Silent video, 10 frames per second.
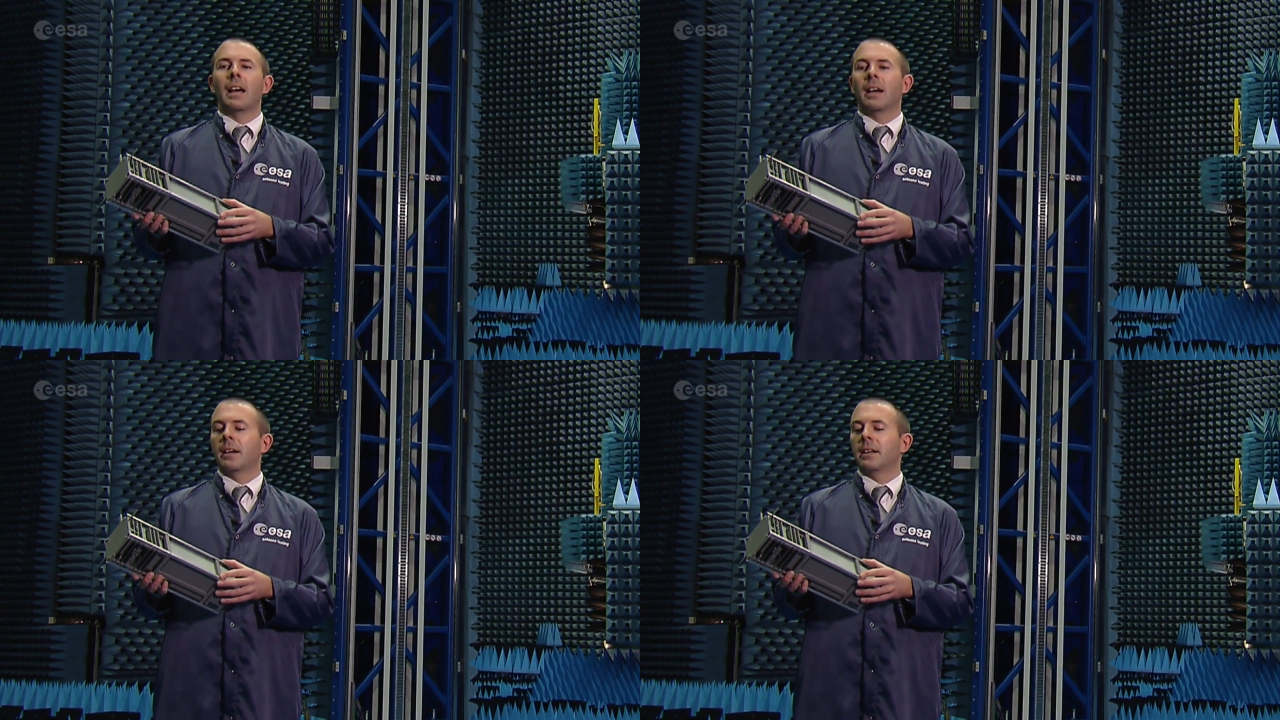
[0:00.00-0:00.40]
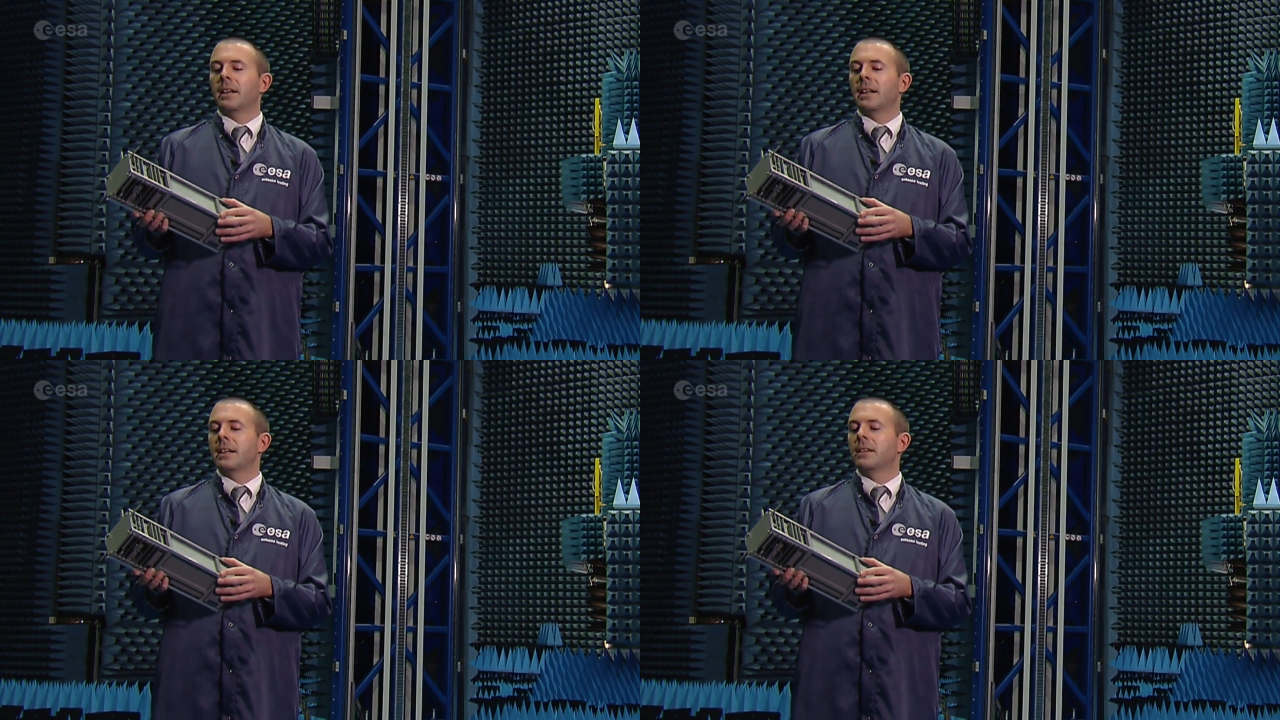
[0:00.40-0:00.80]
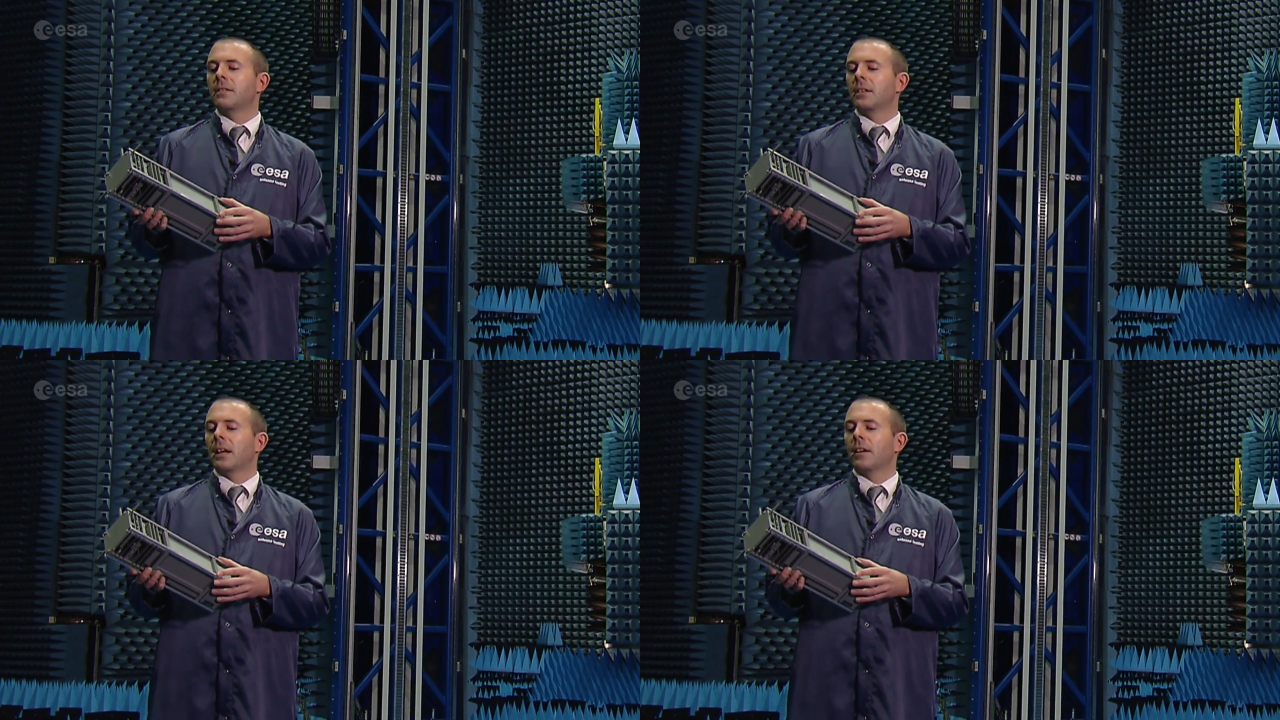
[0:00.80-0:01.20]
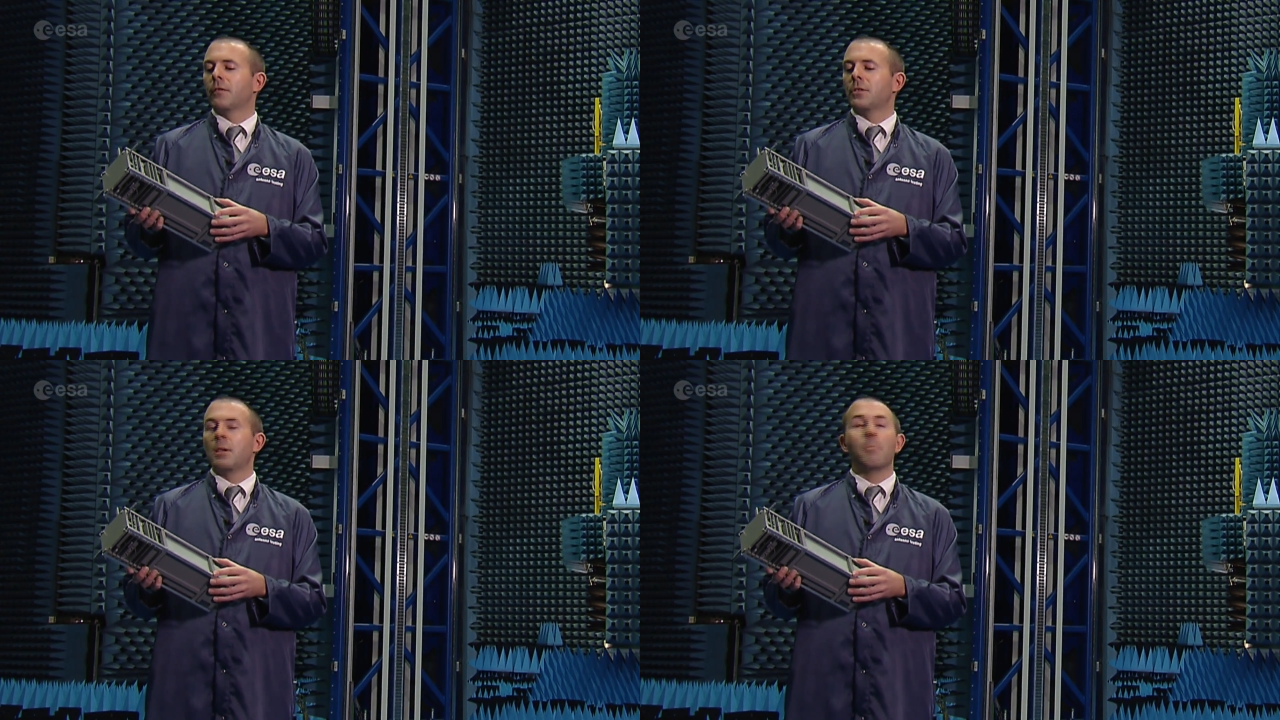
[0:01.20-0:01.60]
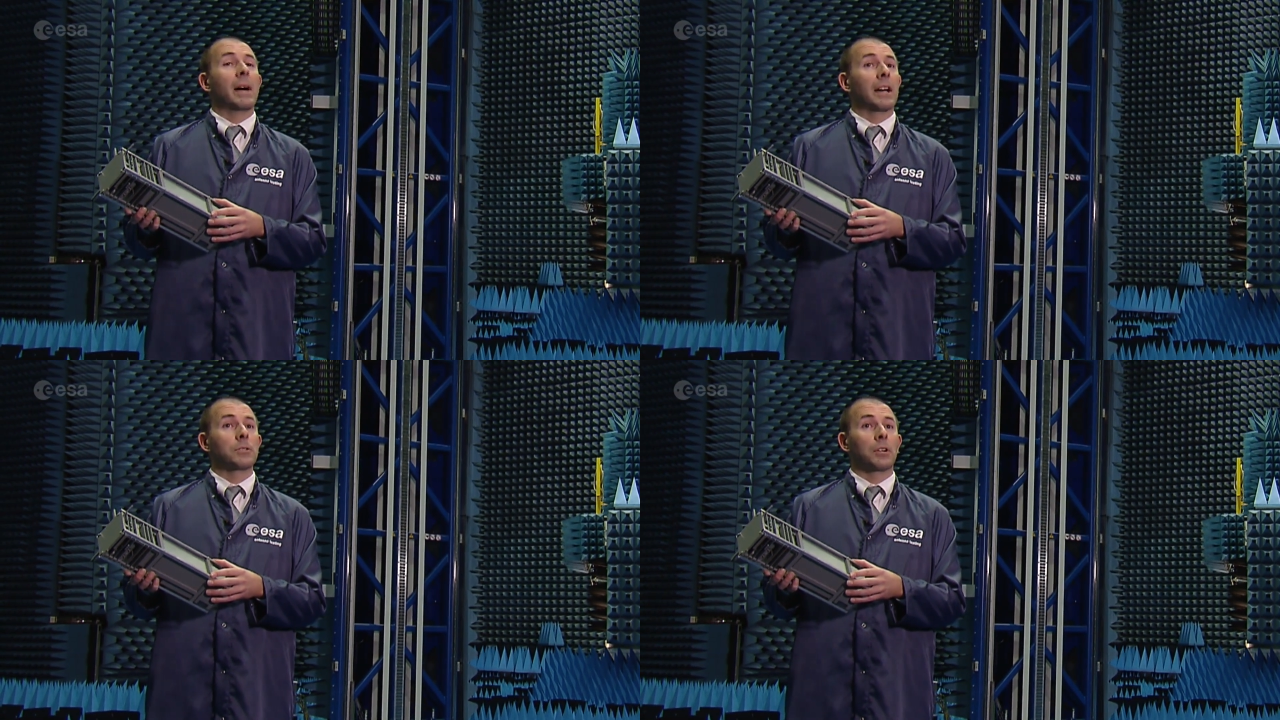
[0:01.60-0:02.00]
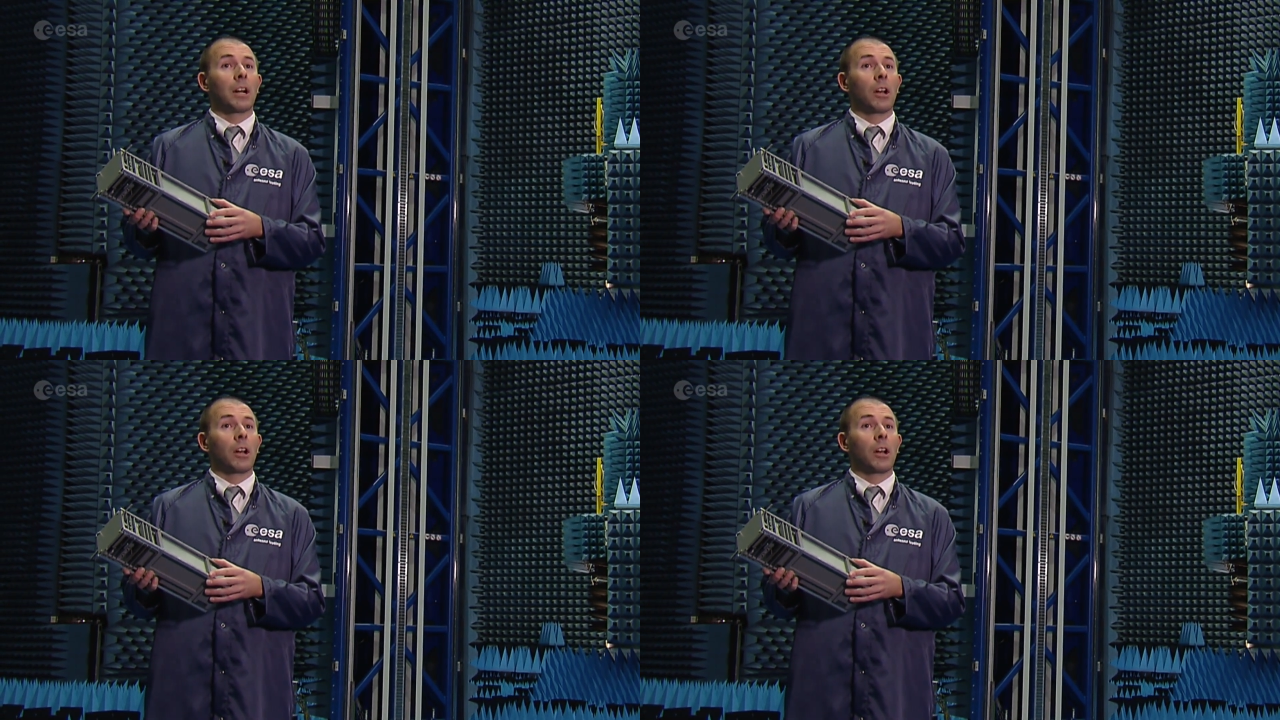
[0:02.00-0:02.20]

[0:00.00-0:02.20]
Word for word: uh, indeed uh, for the impacts on